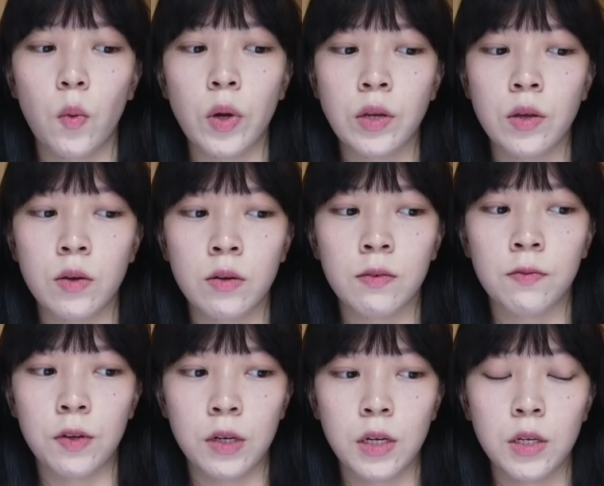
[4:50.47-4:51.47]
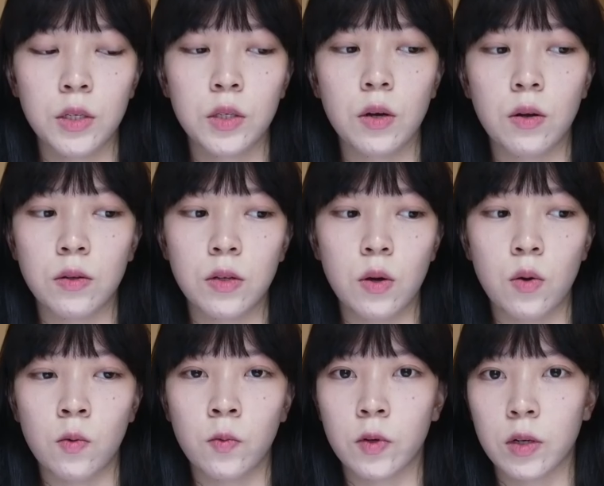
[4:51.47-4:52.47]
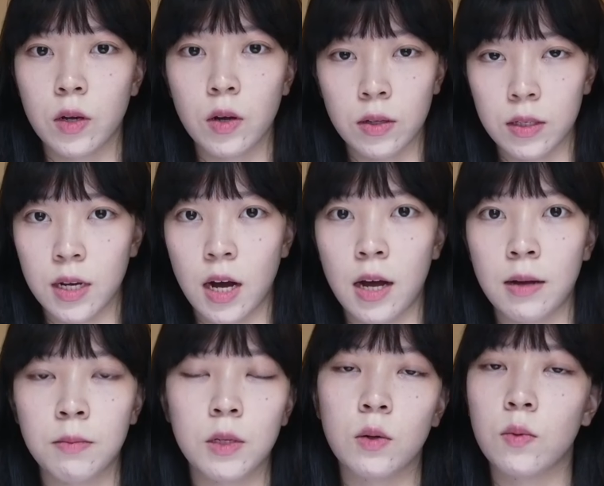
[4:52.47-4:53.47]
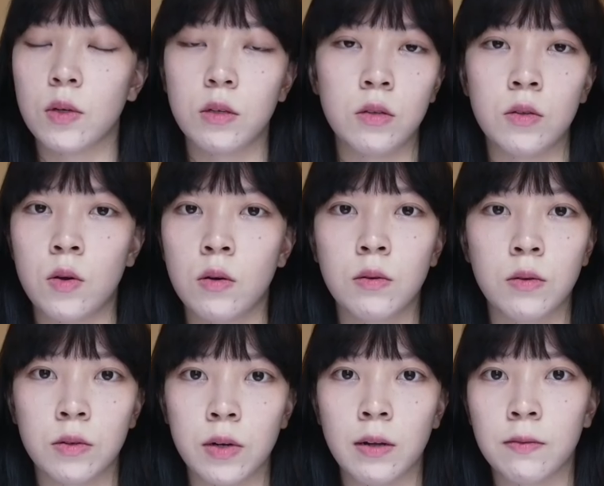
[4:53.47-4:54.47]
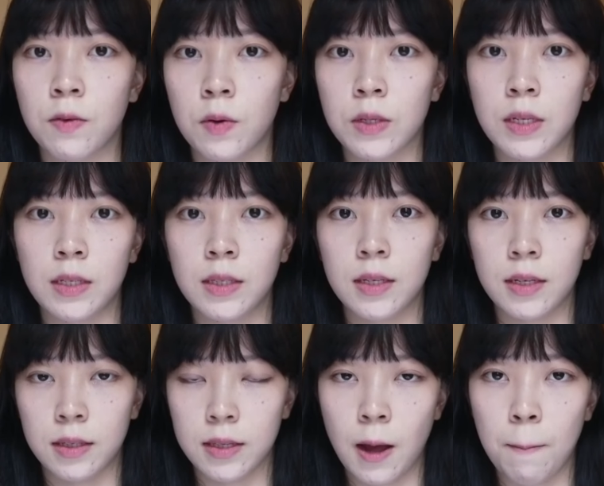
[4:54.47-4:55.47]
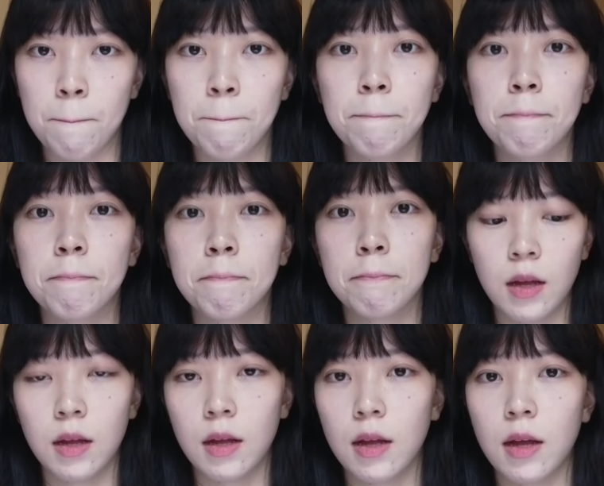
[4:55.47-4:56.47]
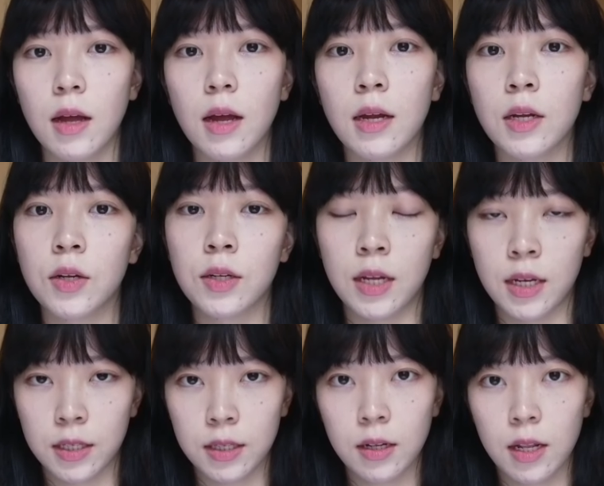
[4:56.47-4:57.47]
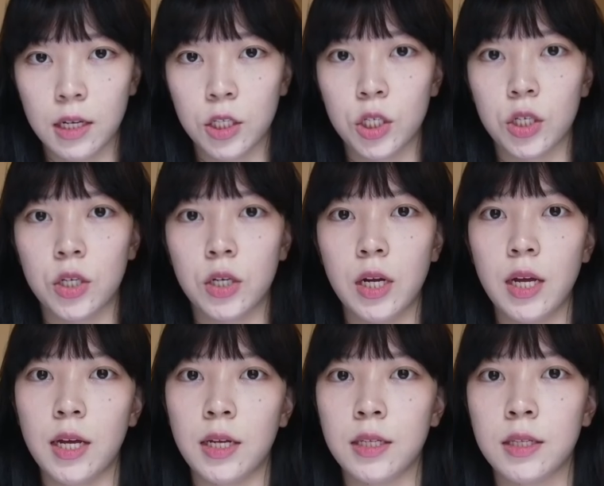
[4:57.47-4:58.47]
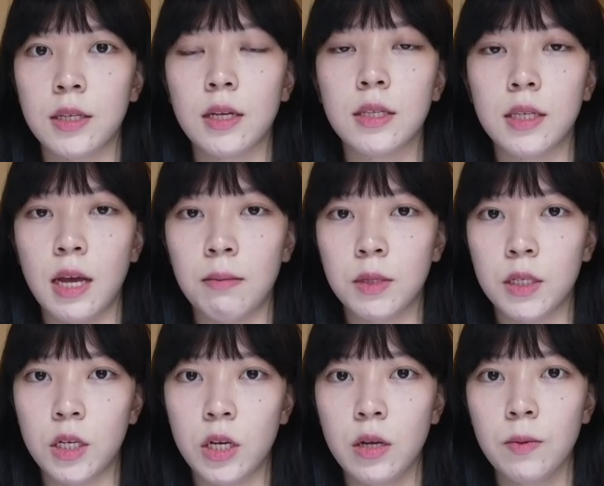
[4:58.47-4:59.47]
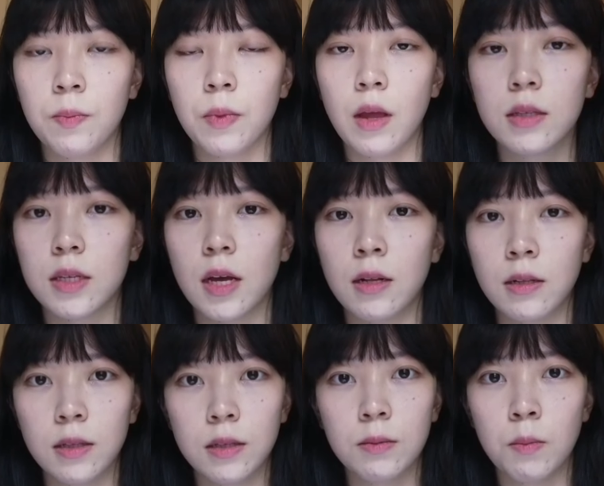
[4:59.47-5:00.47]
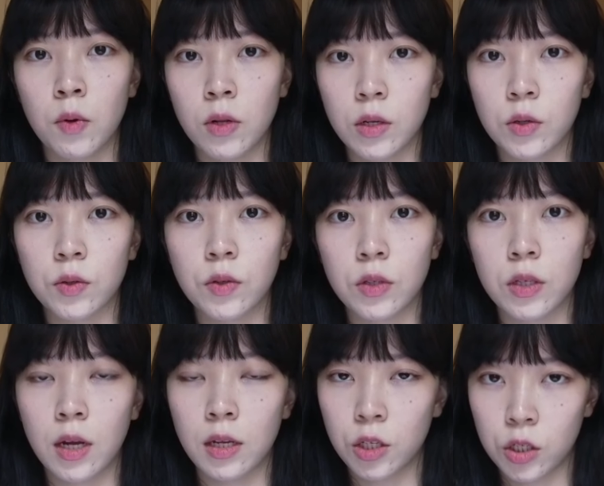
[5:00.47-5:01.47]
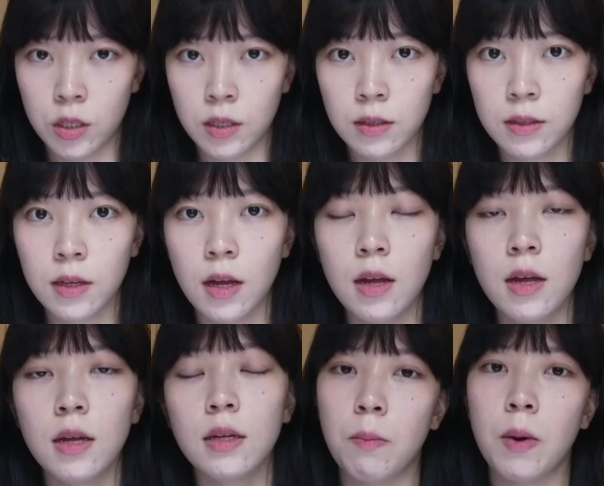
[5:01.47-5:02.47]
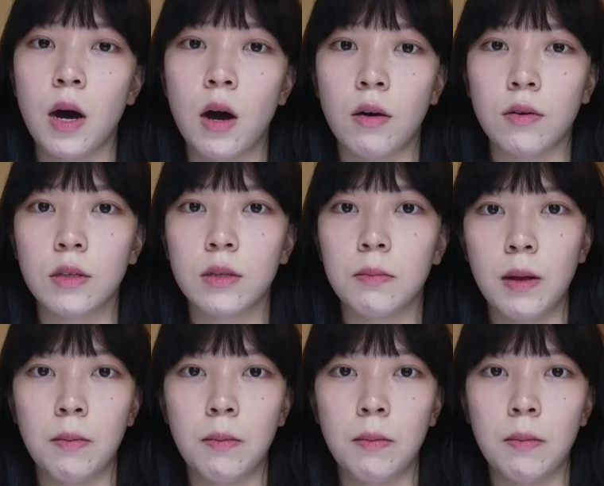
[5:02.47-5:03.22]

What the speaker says: when you finish all the homework on time, there was no oral for this exam. And the next lecture is CMG. cells, molecules, and genes, about